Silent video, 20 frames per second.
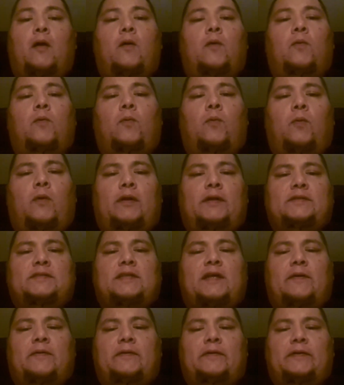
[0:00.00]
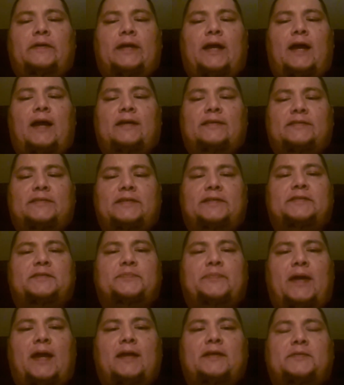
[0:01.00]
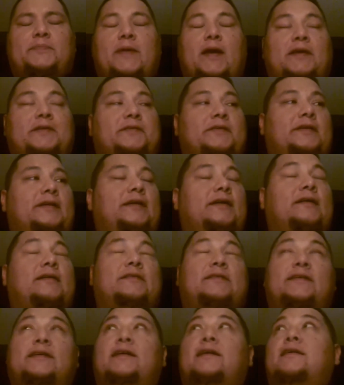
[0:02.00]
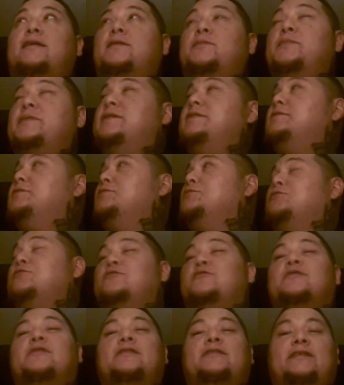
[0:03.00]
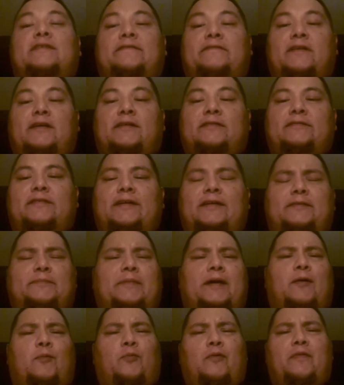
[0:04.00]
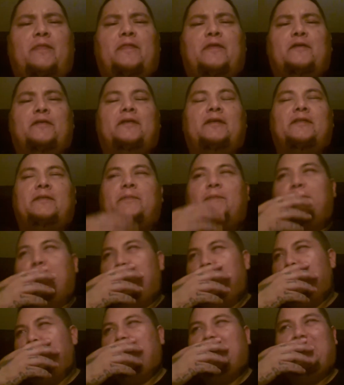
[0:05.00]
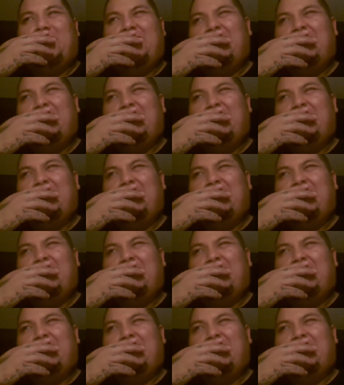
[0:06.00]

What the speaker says: What is going on, guys? It's Back Smasher here. It's really fucking late, about 1:30 in the morning.